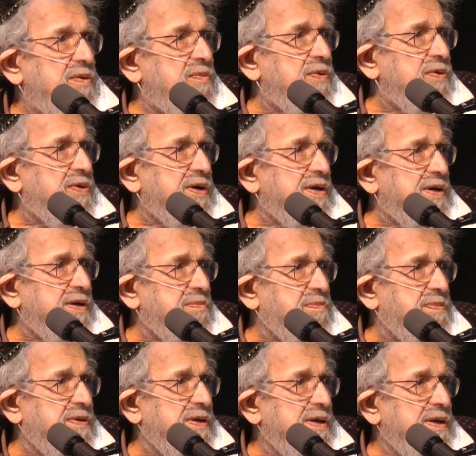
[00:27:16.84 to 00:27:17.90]
woken
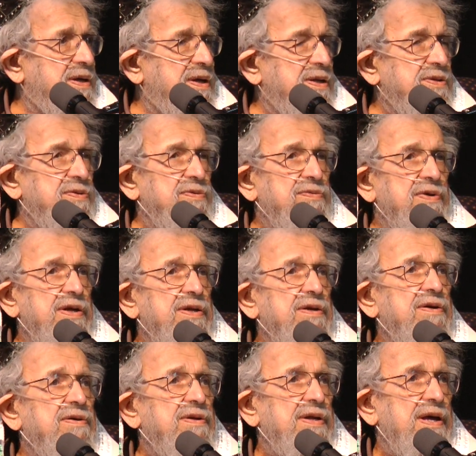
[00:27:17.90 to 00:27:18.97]
up to
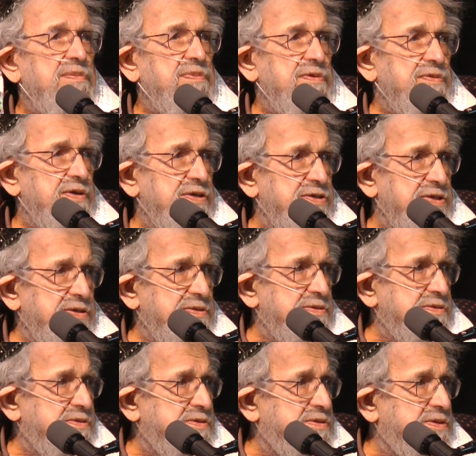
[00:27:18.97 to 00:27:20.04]
greater
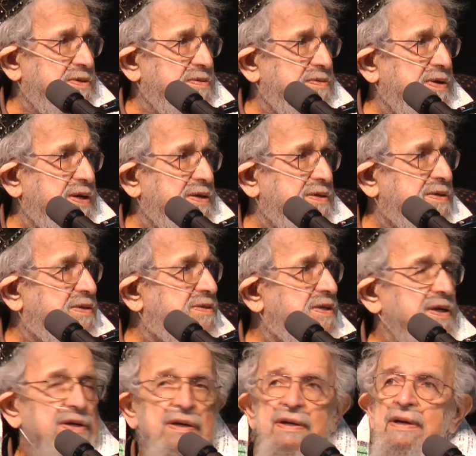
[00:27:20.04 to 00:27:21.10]
collaboration, to greater
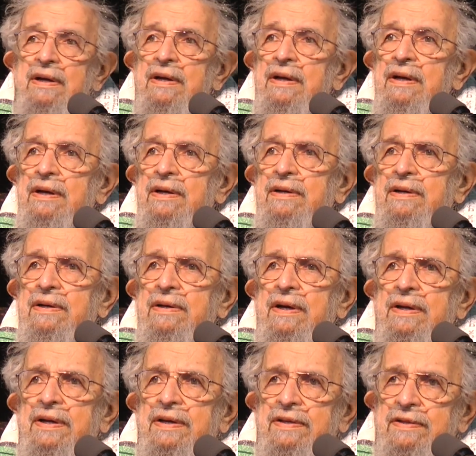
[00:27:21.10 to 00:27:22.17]

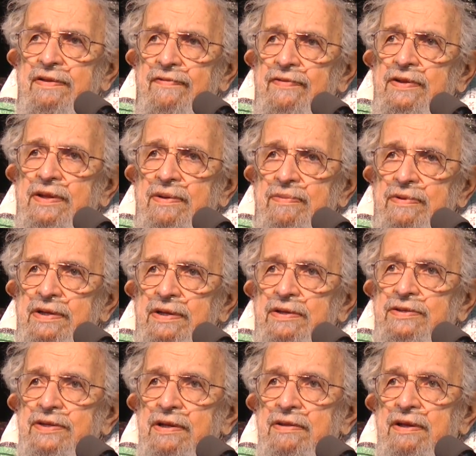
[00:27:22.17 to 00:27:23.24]
connectivity with
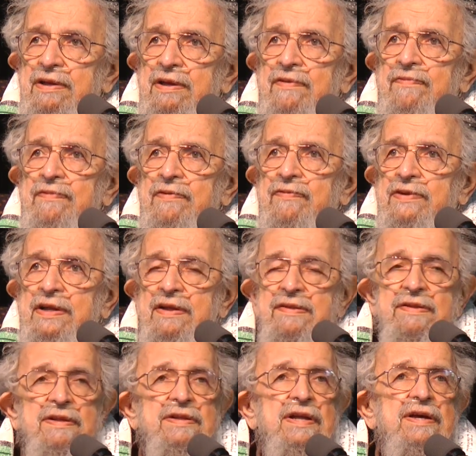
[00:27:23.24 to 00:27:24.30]
each other, even if it
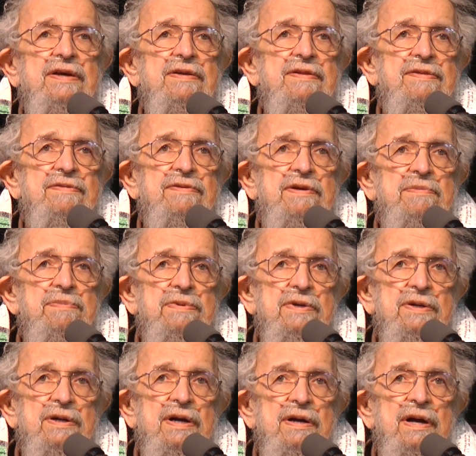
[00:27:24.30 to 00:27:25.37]
has to take a
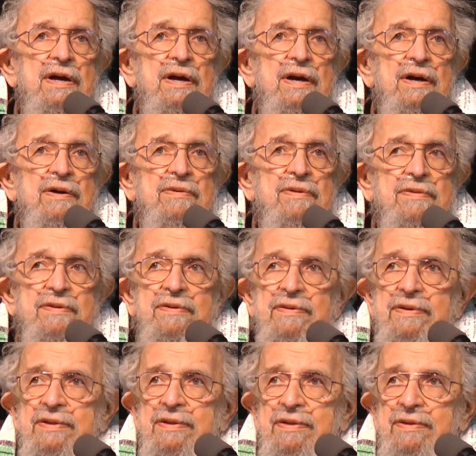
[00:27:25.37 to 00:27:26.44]
Zuckerberg who's
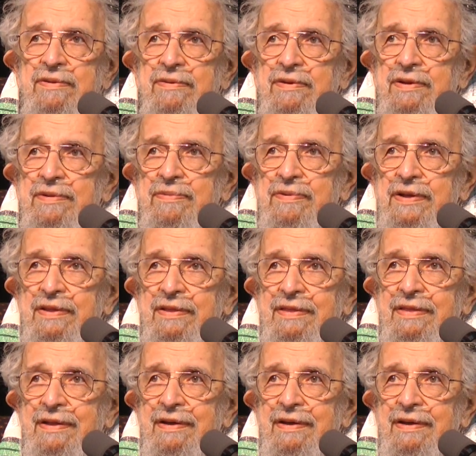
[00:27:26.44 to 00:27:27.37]
going to do it with